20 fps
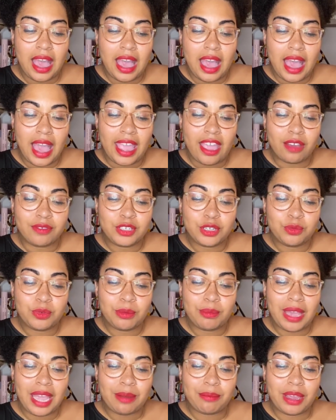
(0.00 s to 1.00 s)
I often
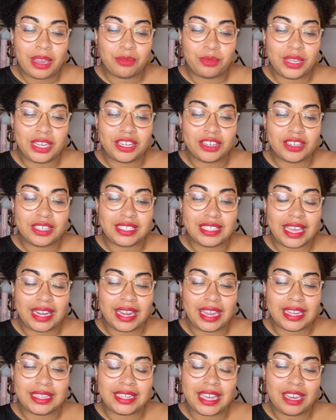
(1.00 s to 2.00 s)
remind my readers that
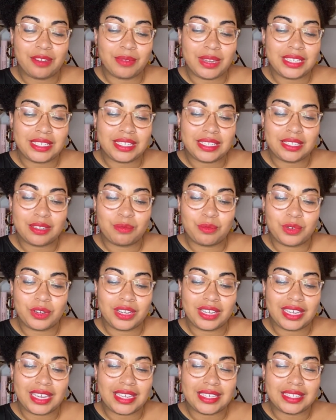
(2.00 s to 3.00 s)
anti-racism
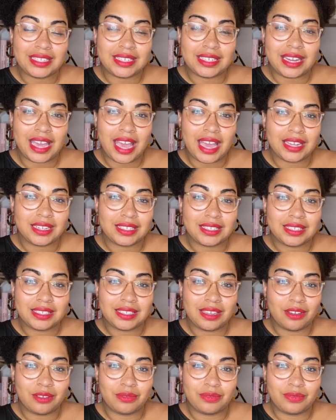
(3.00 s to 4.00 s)
work is not
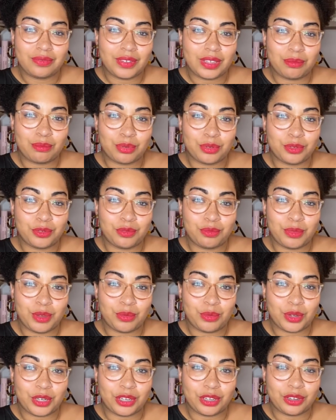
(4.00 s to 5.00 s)
self-improvement
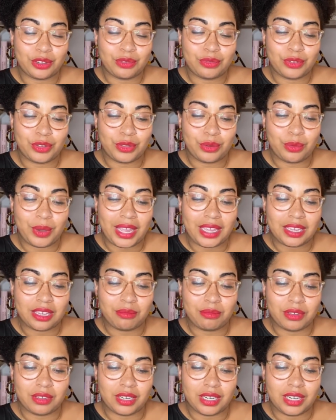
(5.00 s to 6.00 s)
work for the white
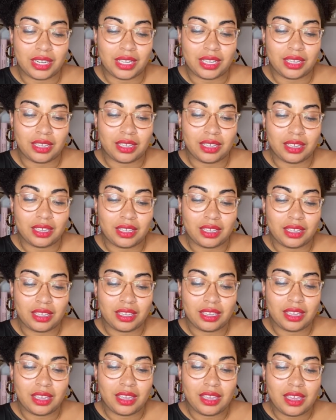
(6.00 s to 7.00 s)
community.
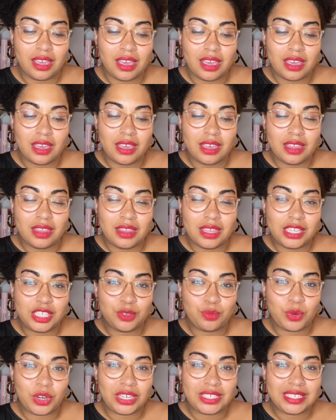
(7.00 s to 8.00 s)
This
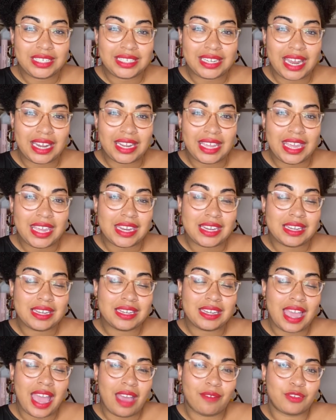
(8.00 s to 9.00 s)
work does not end
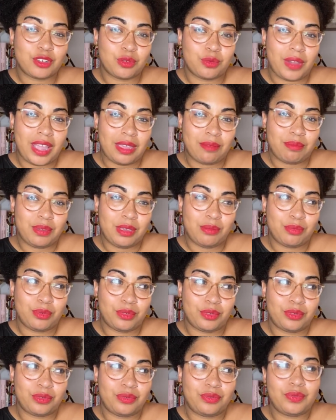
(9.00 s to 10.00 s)
after white people
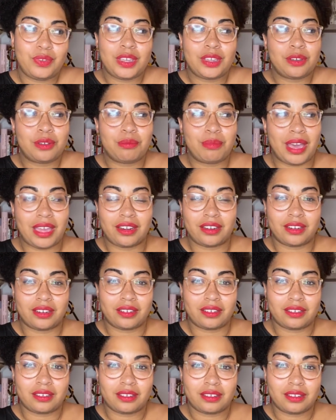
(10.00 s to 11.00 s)
feel better
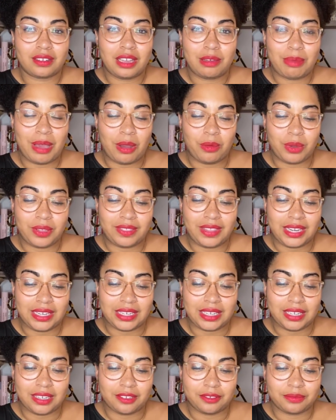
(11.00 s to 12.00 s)
about what they
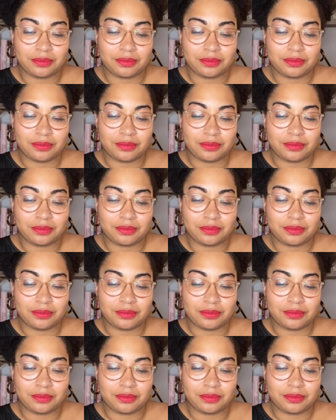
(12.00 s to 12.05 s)
did.